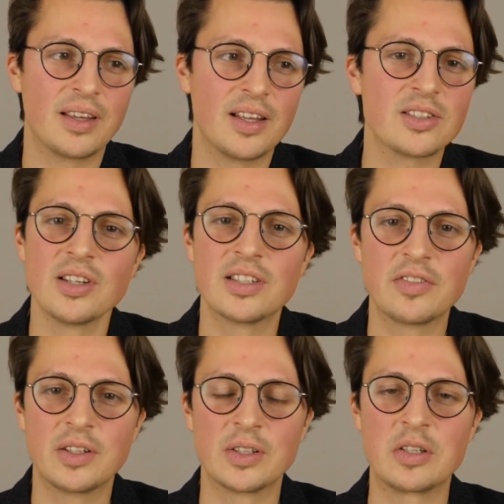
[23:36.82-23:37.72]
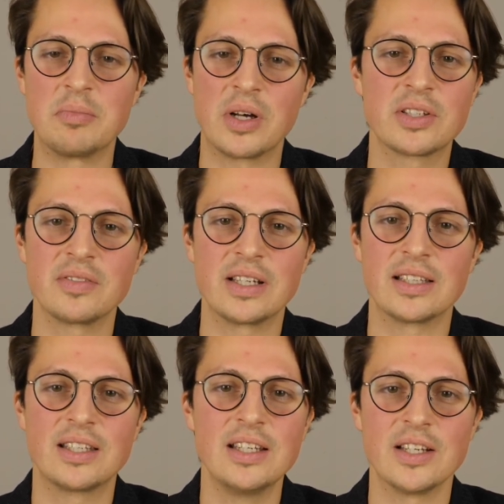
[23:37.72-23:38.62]
it's not difficult to motivate
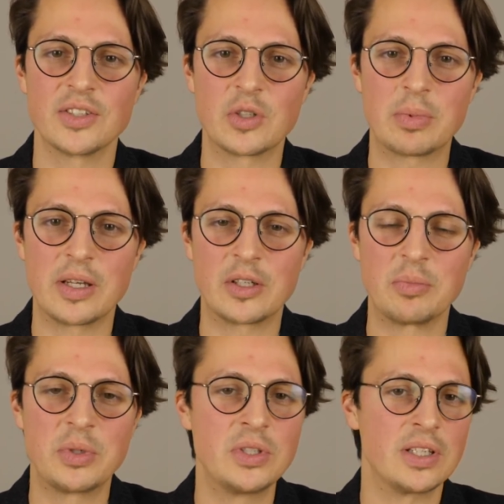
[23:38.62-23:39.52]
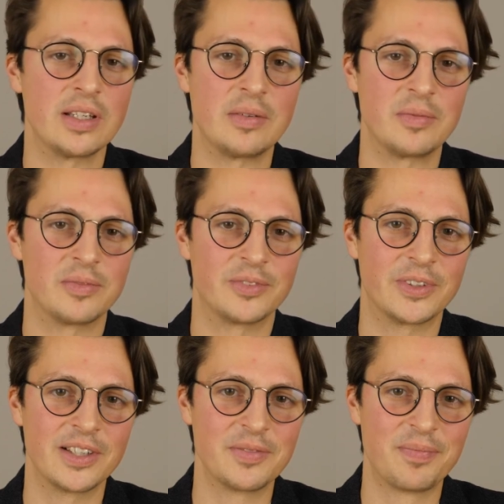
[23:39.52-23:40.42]
a teenager to play a computer game,
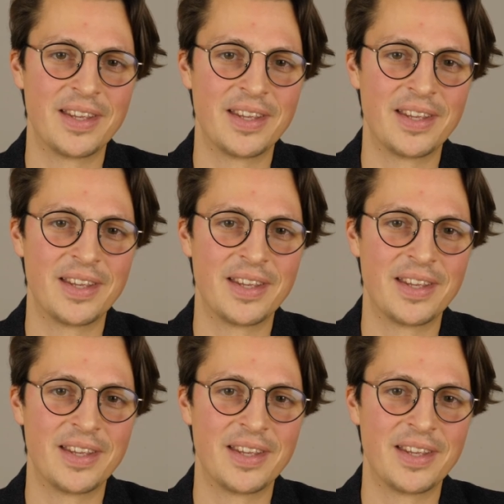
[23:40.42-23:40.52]
right?